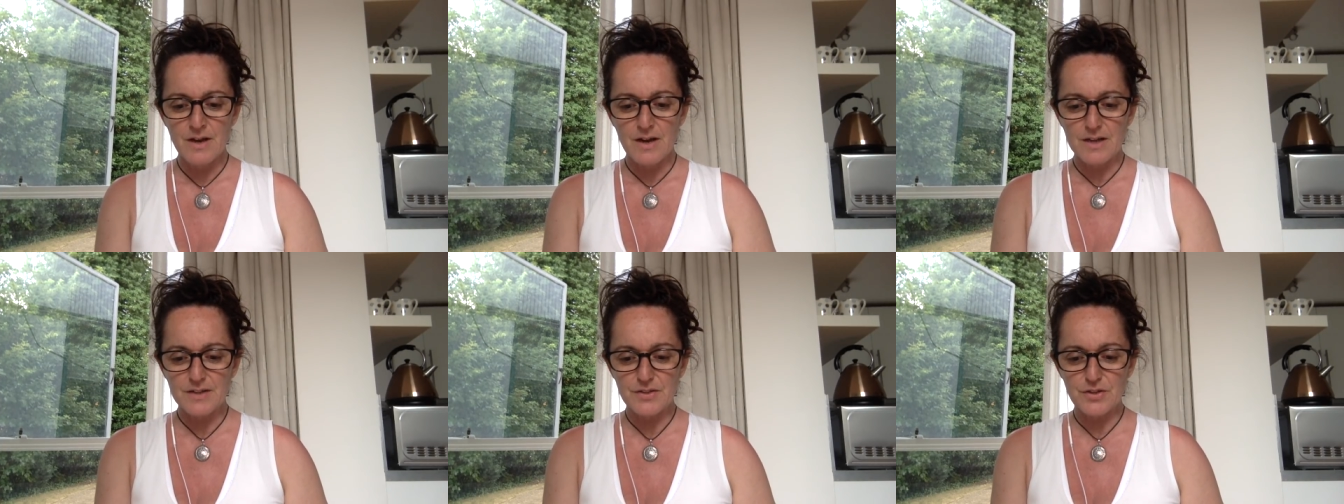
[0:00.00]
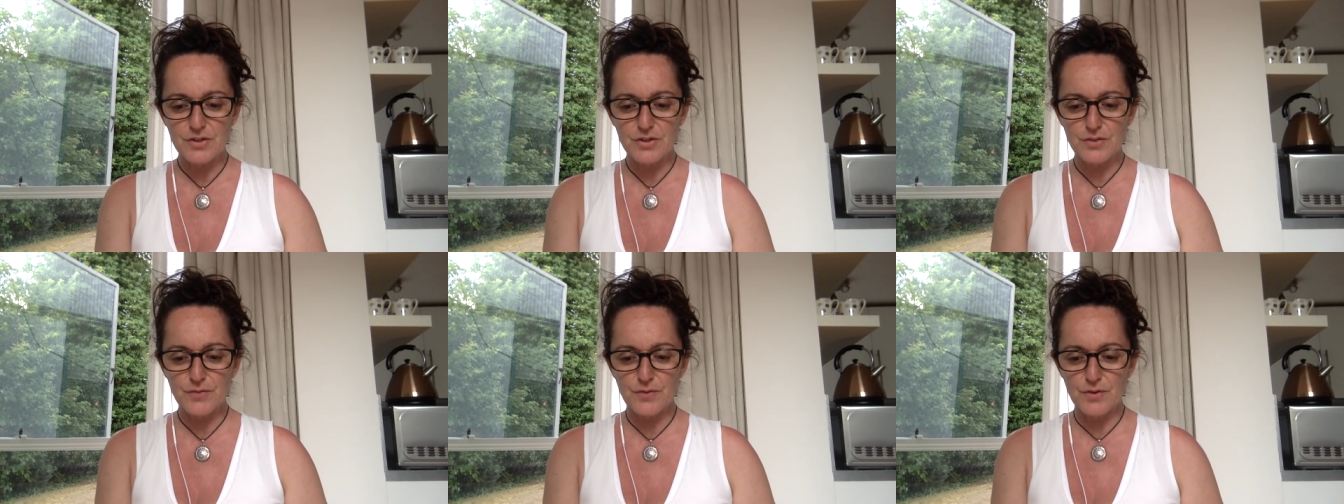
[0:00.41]
I
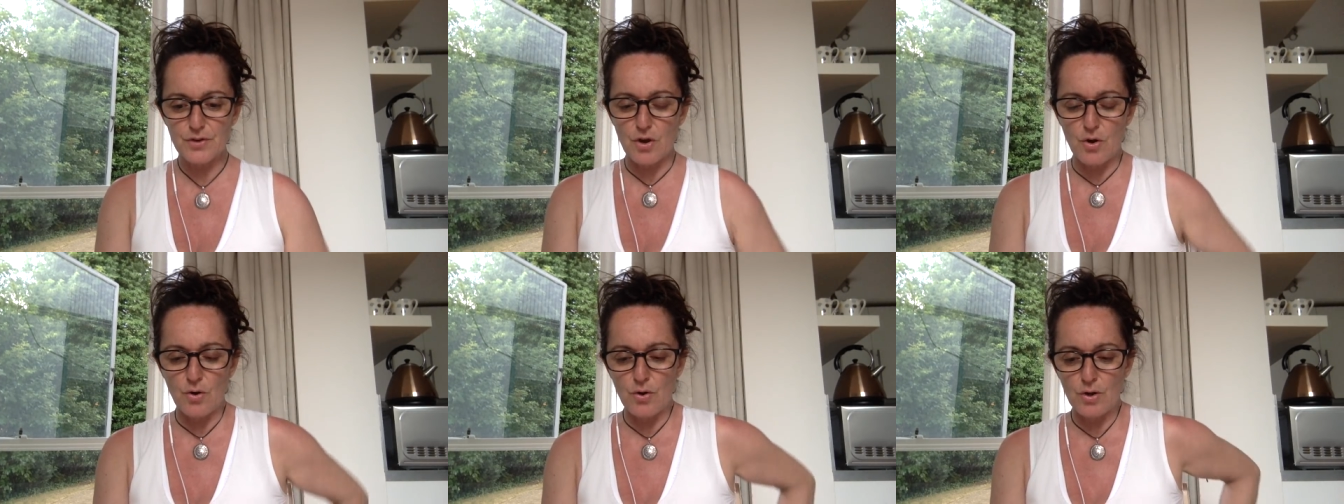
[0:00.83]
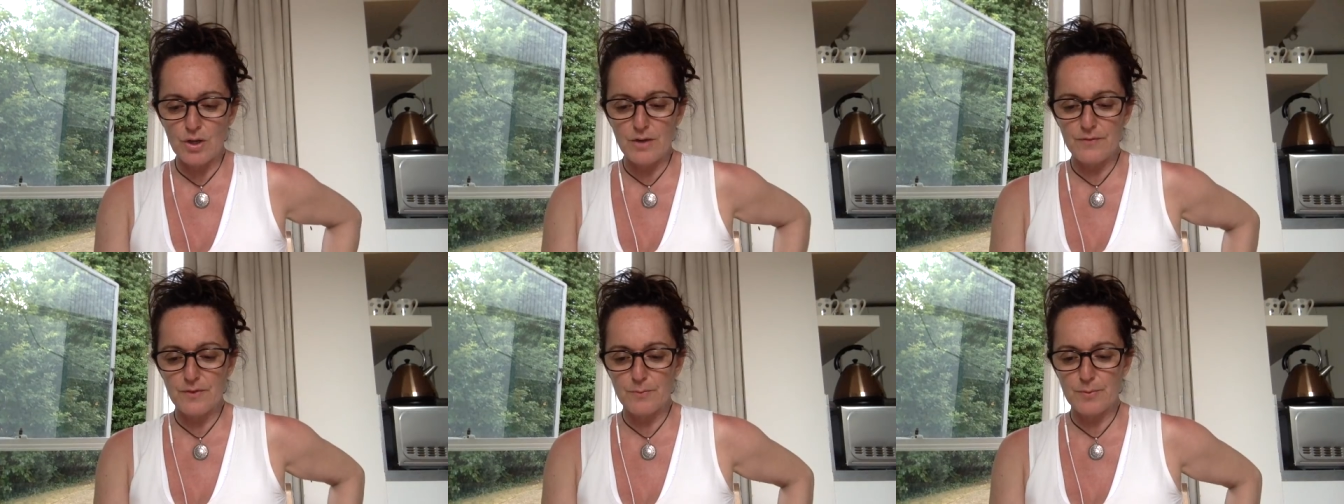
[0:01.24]
searched for it all
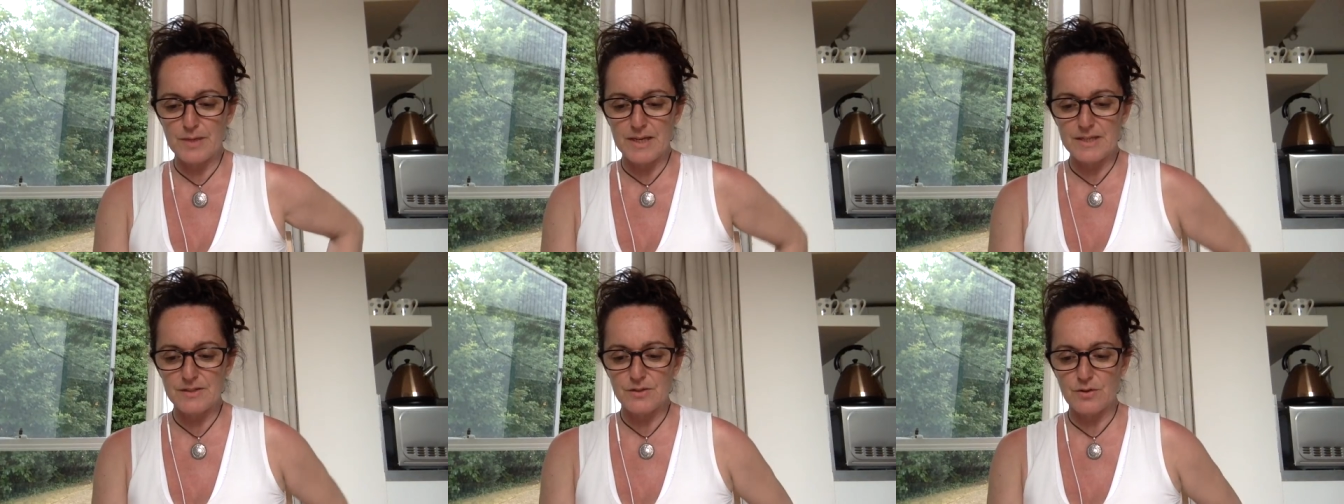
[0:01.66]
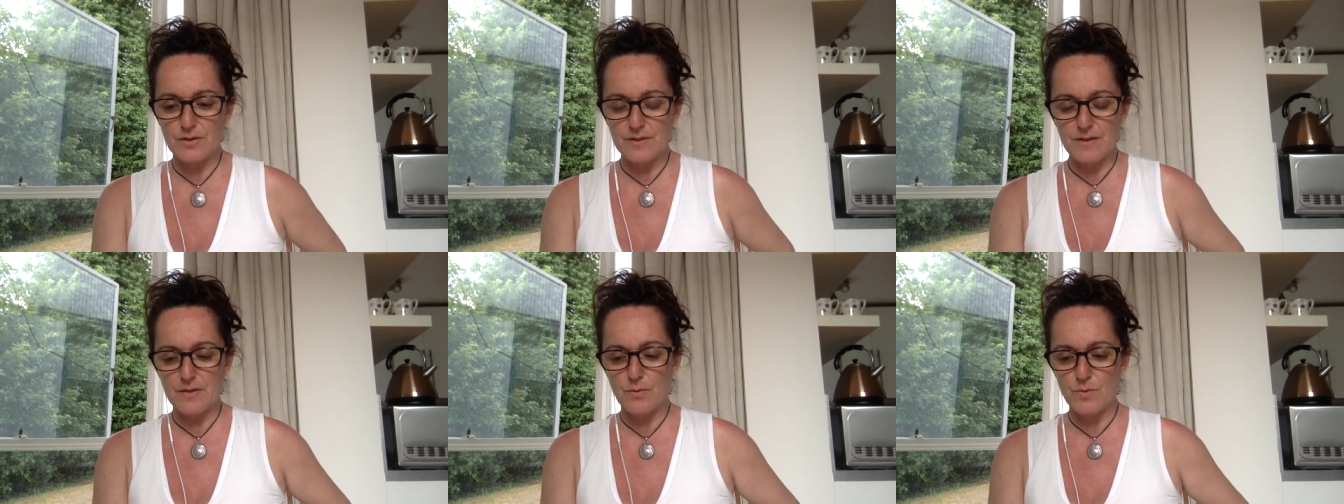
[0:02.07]
over the place,
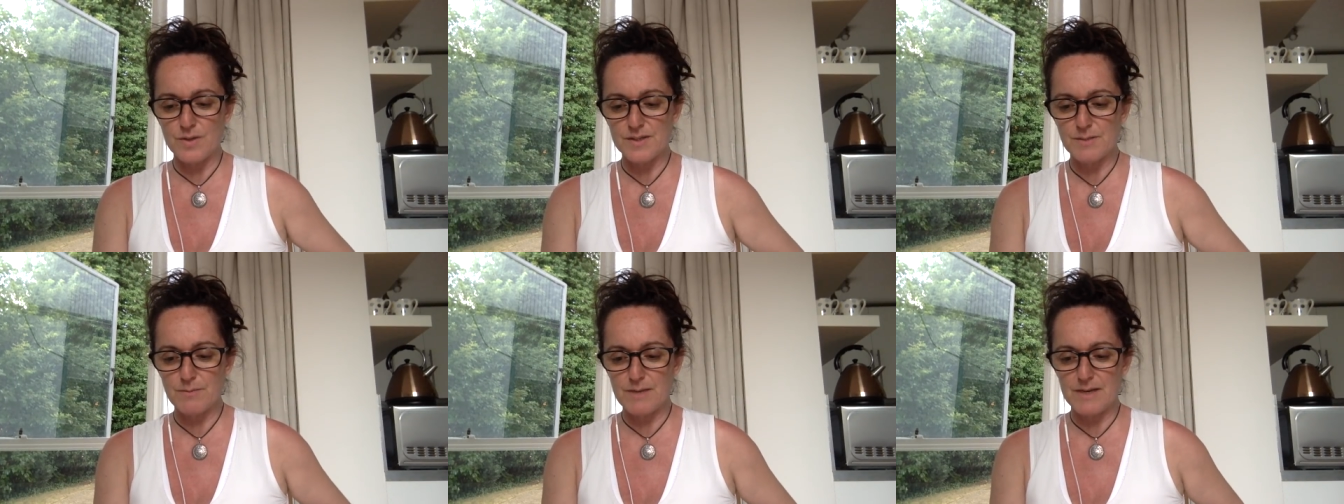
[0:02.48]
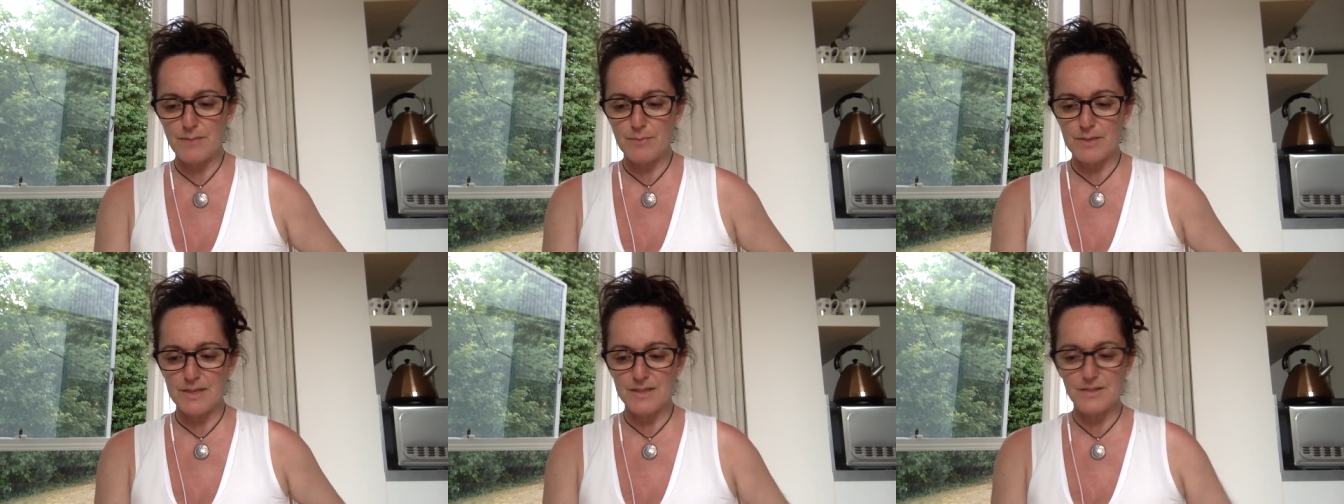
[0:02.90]
knowing that there wasn't many
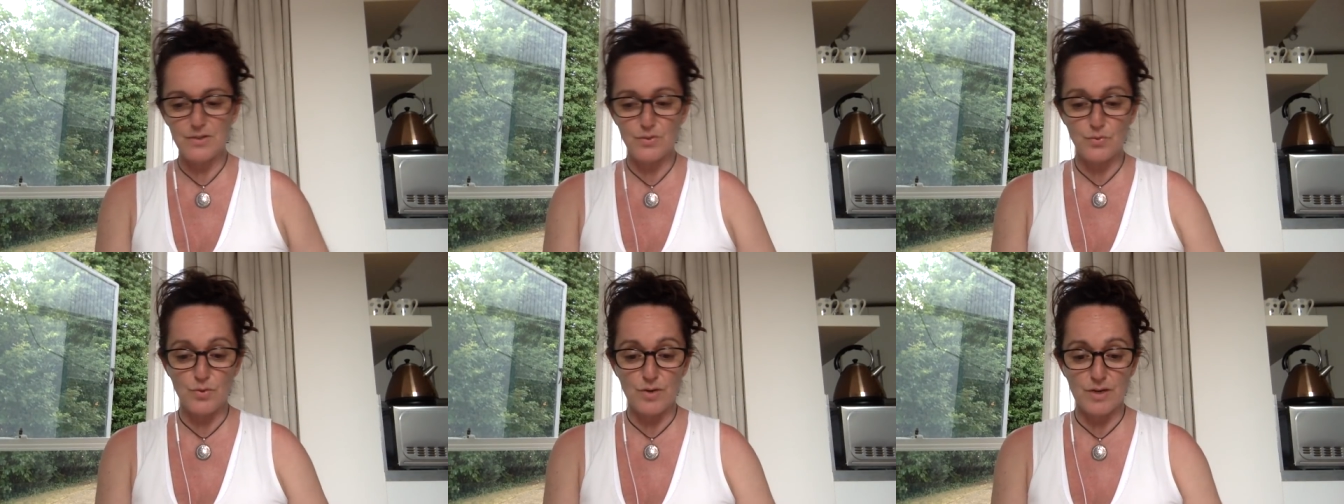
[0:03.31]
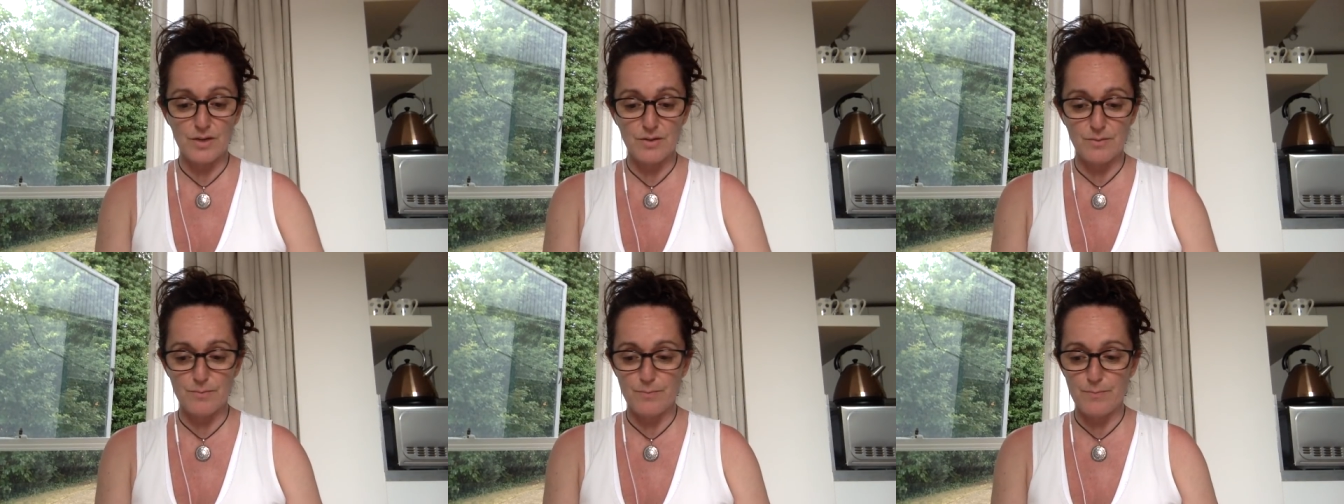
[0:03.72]
places where it
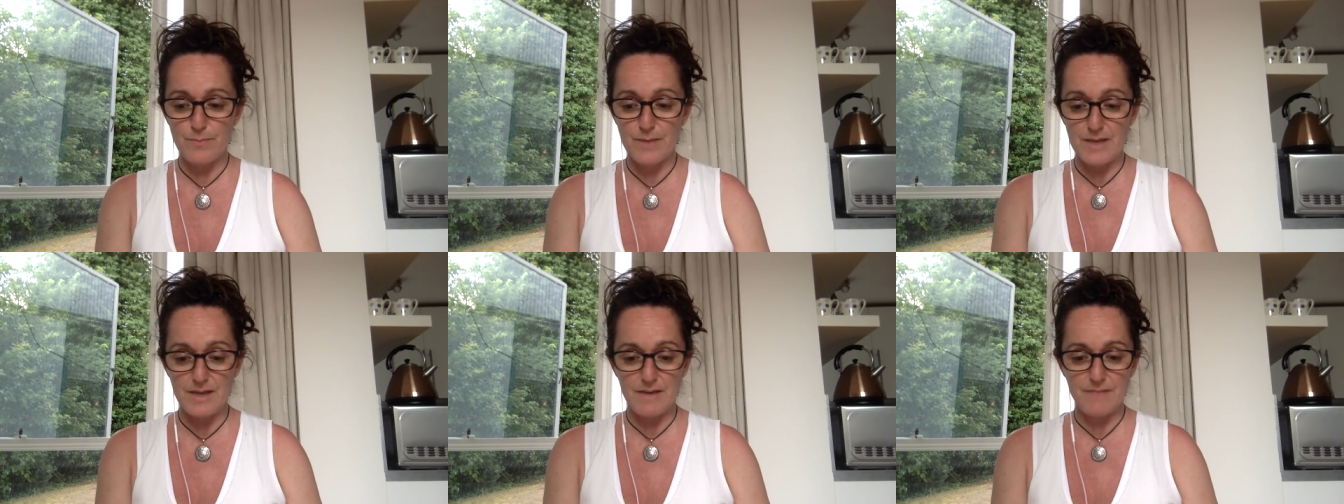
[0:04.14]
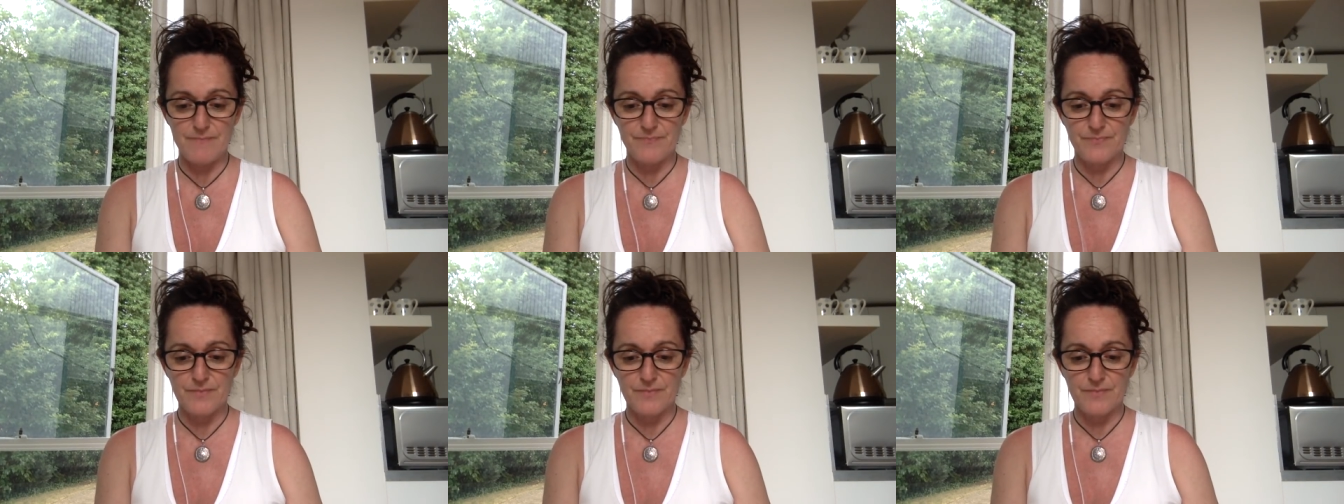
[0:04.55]
could be.